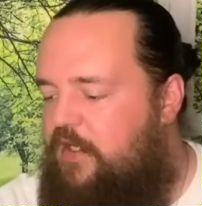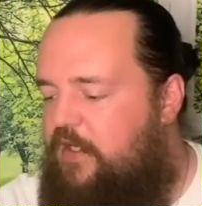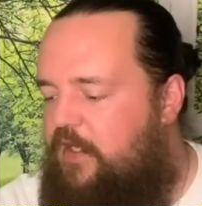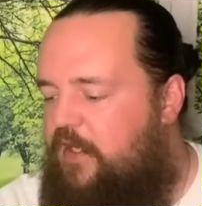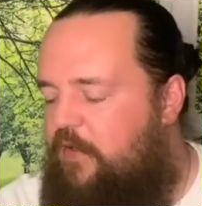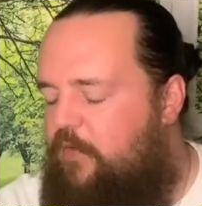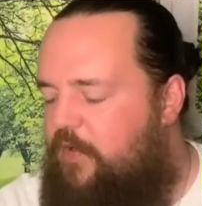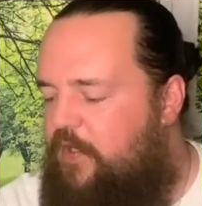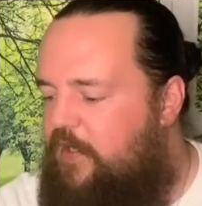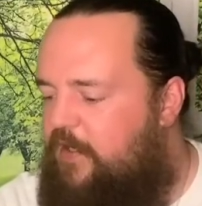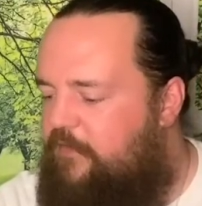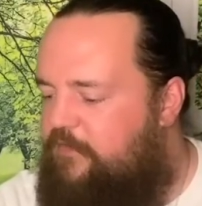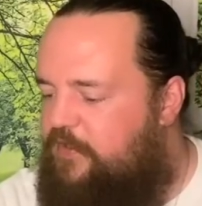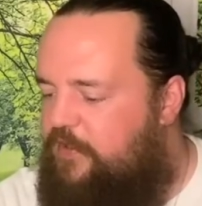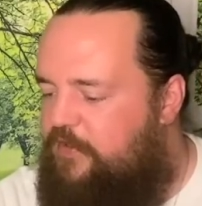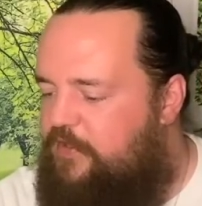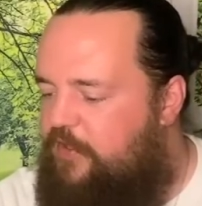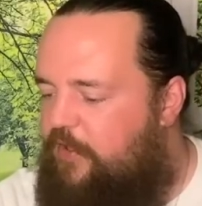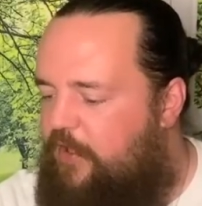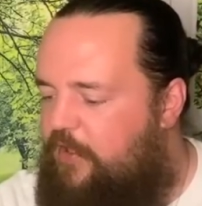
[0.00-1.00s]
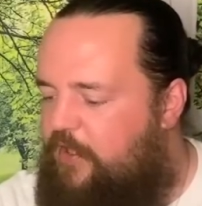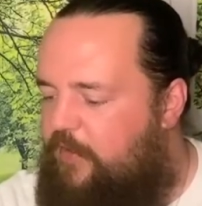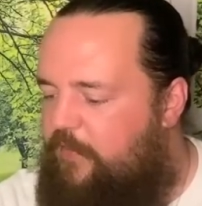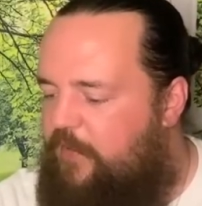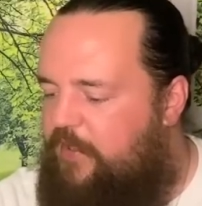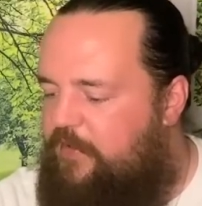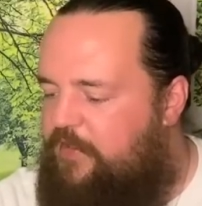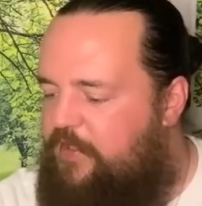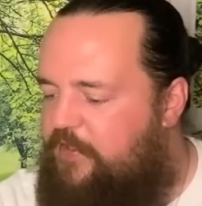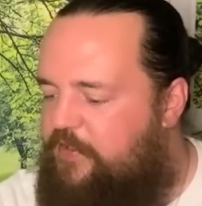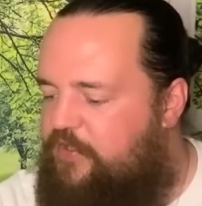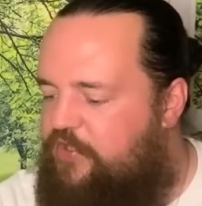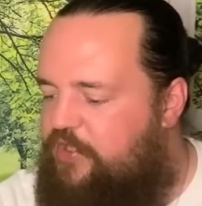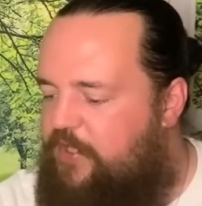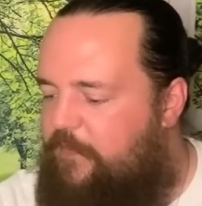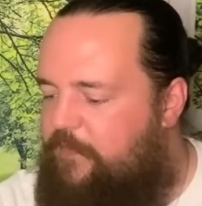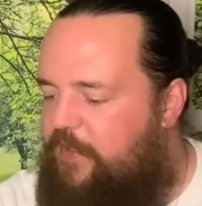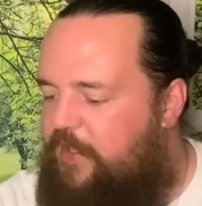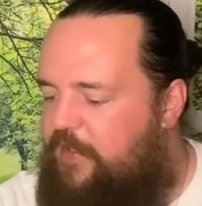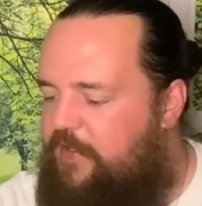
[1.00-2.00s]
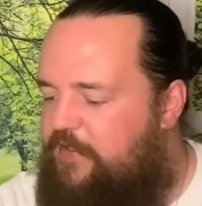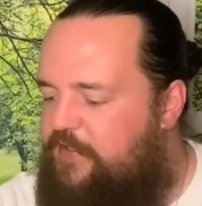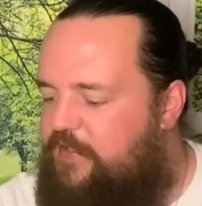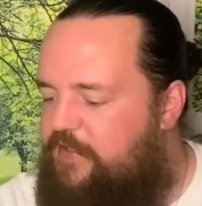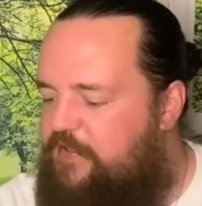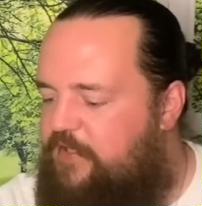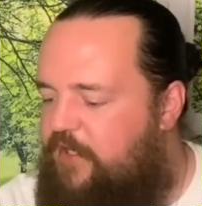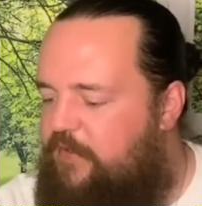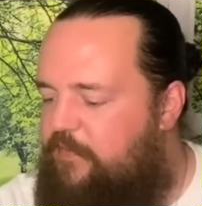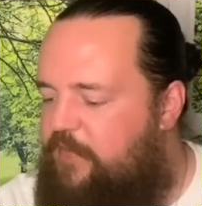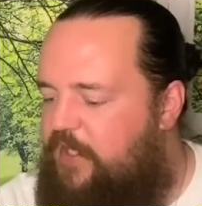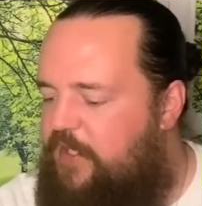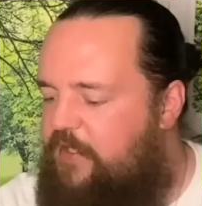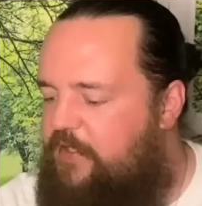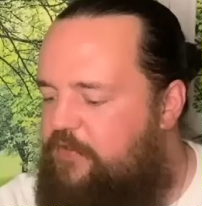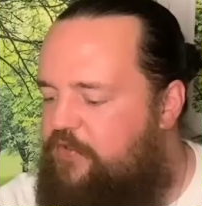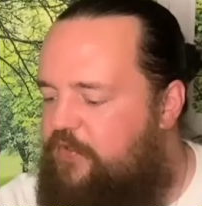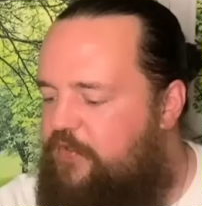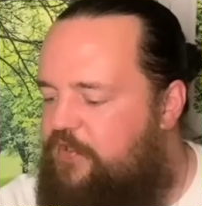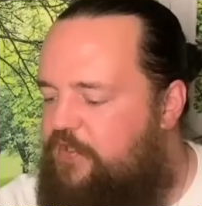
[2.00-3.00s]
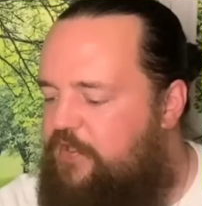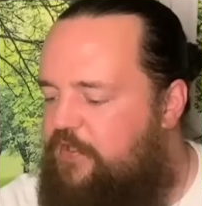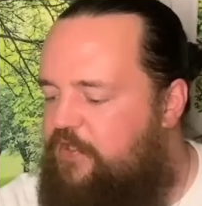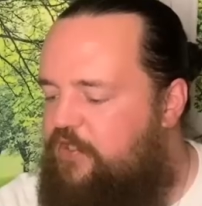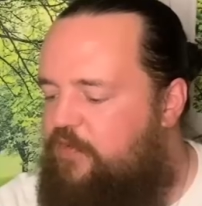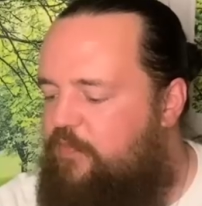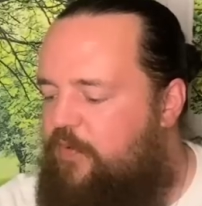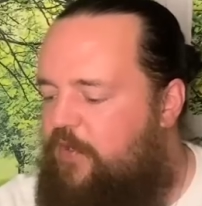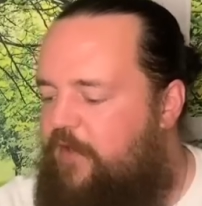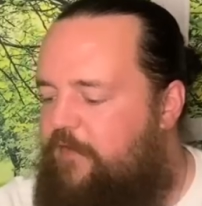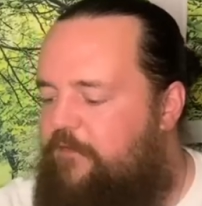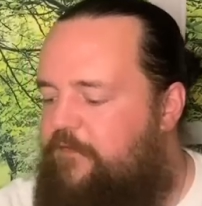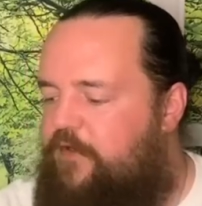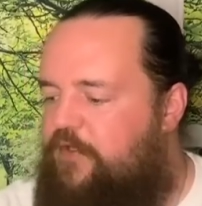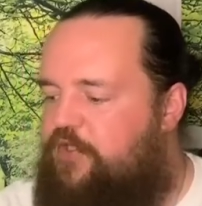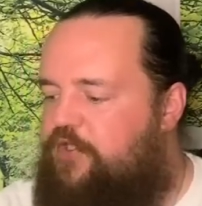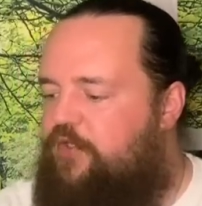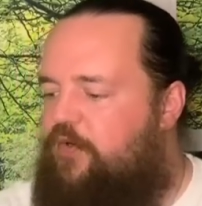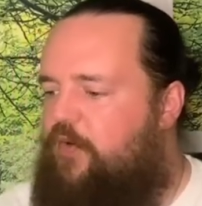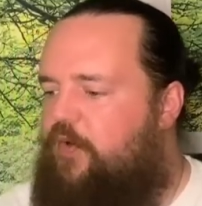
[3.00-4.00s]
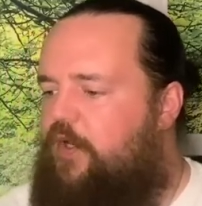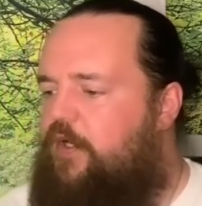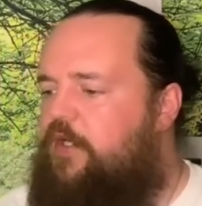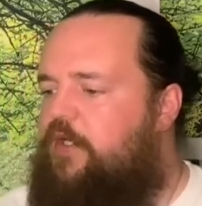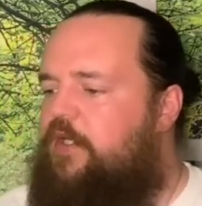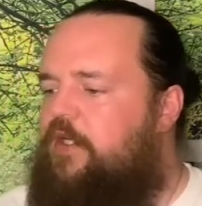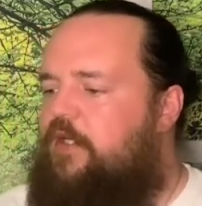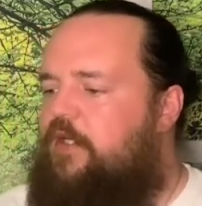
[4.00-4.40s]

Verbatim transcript: Yeah, we're going to have to talk about this, Gemini. This is going to be an interesting spread for sure.